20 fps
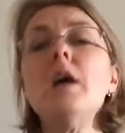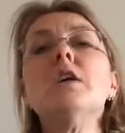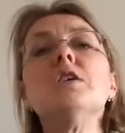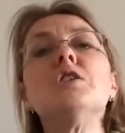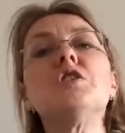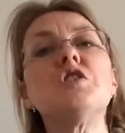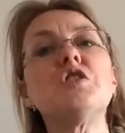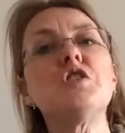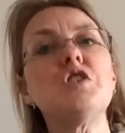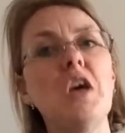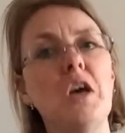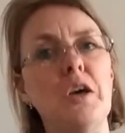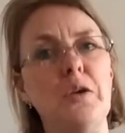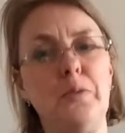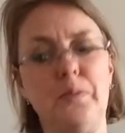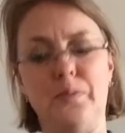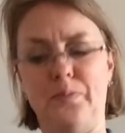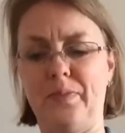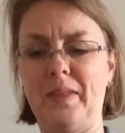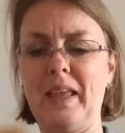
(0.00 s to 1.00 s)
So
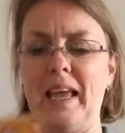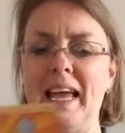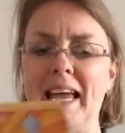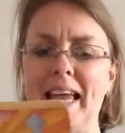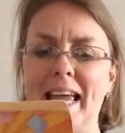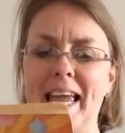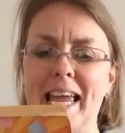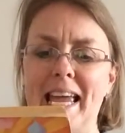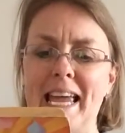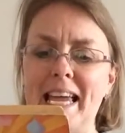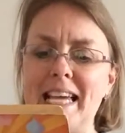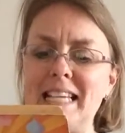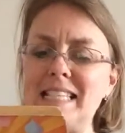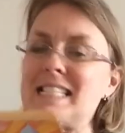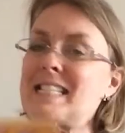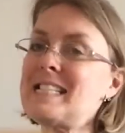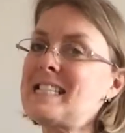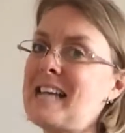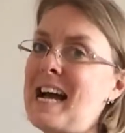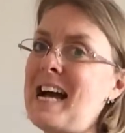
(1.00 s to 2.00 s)
he
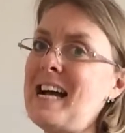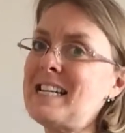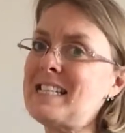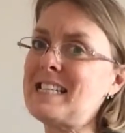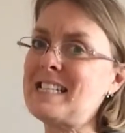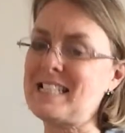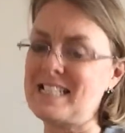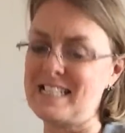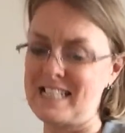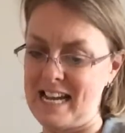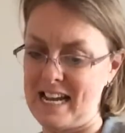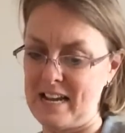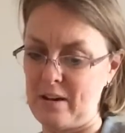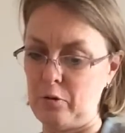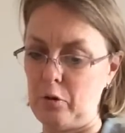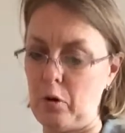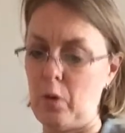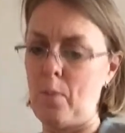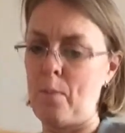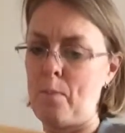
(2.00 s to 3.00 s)
sat
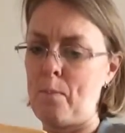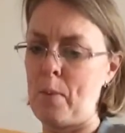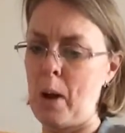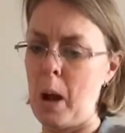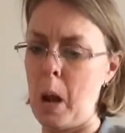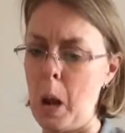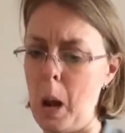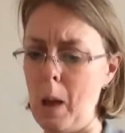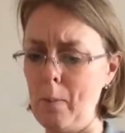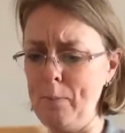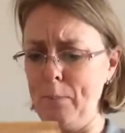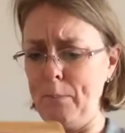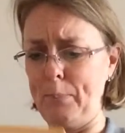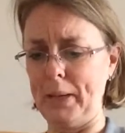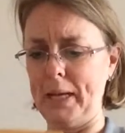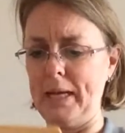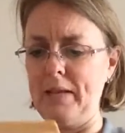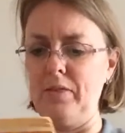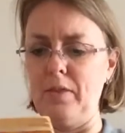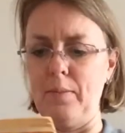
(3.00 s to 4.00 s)
down plump
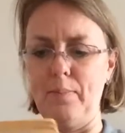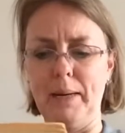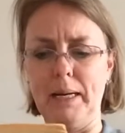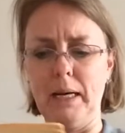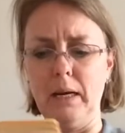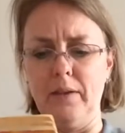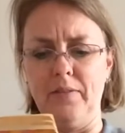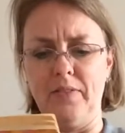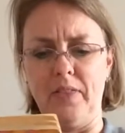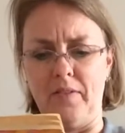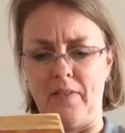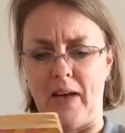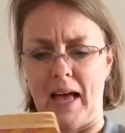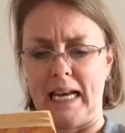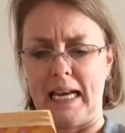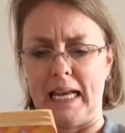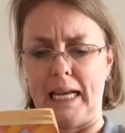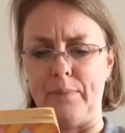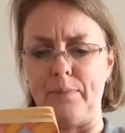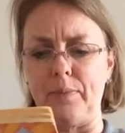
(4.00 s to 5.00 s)
in the middle of the
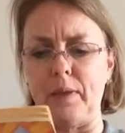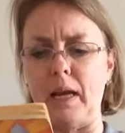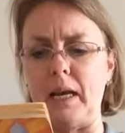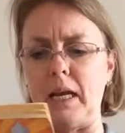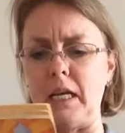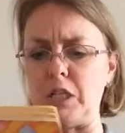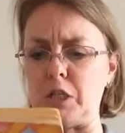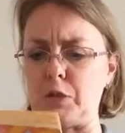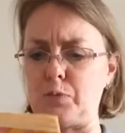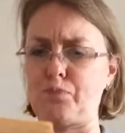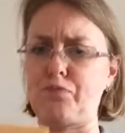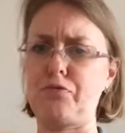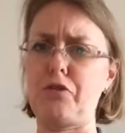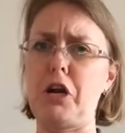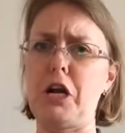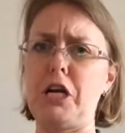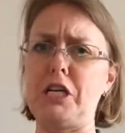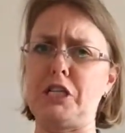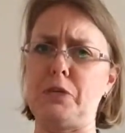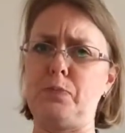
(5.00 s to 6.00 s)
valley and he
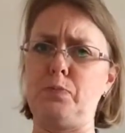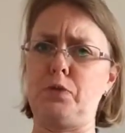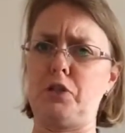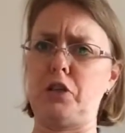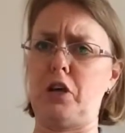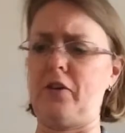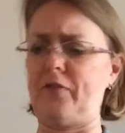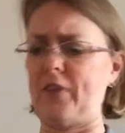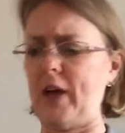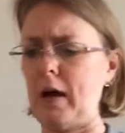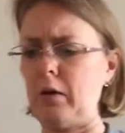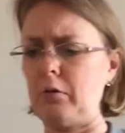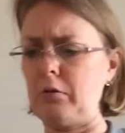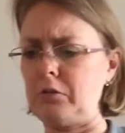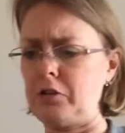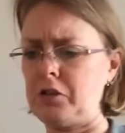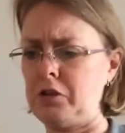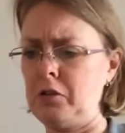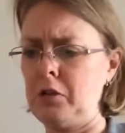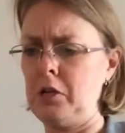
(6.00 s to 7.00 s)
spread himself
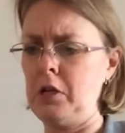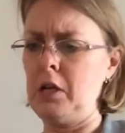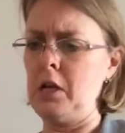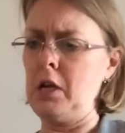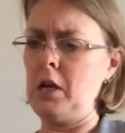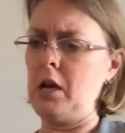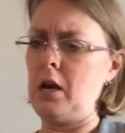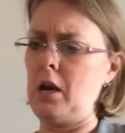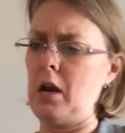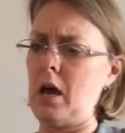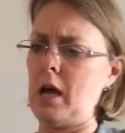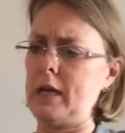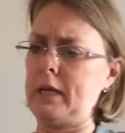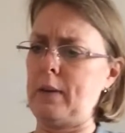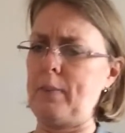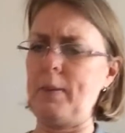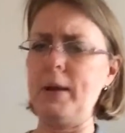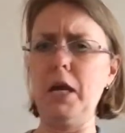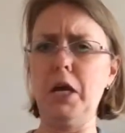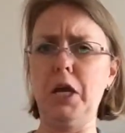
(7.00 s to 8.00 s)
out like a
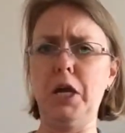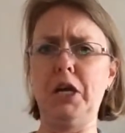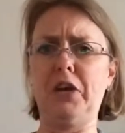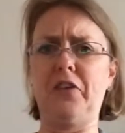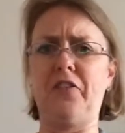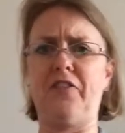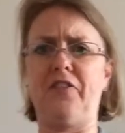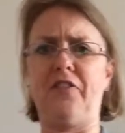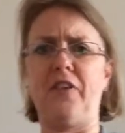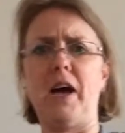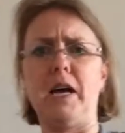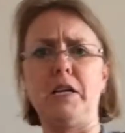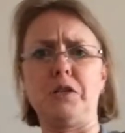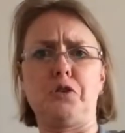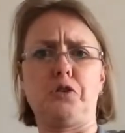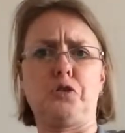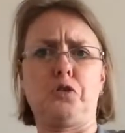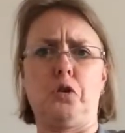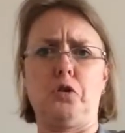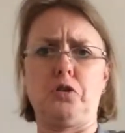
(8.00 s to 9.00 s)
big fat
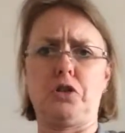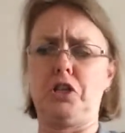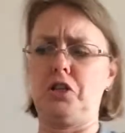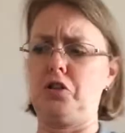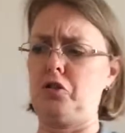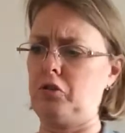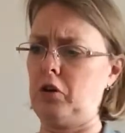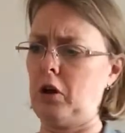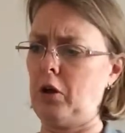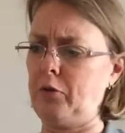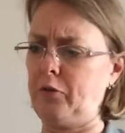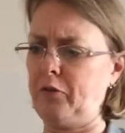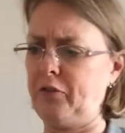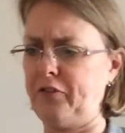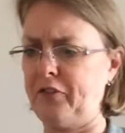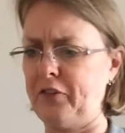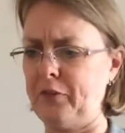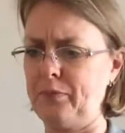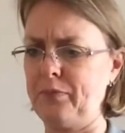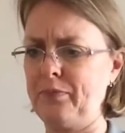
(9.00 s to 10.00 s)
cottage
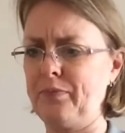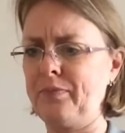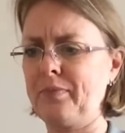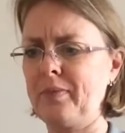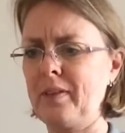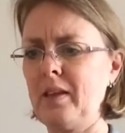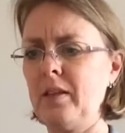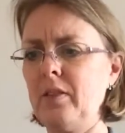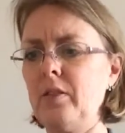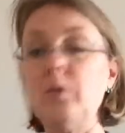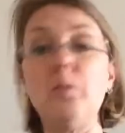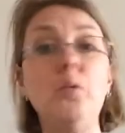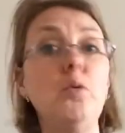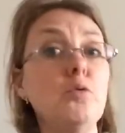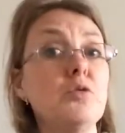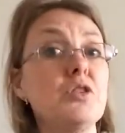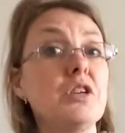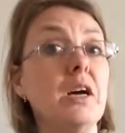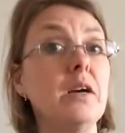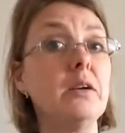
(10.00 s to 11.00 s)
loaf. The
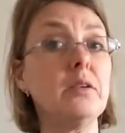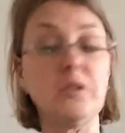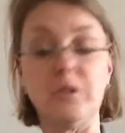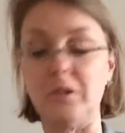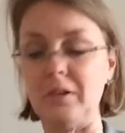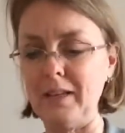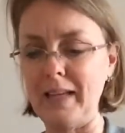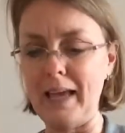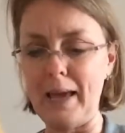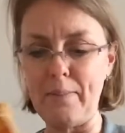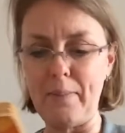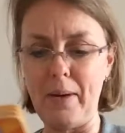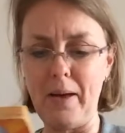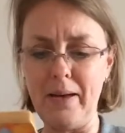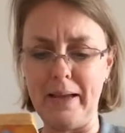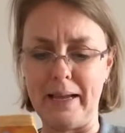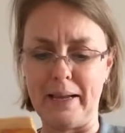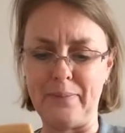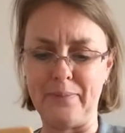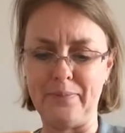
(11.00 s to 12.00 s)
water couldn't get by.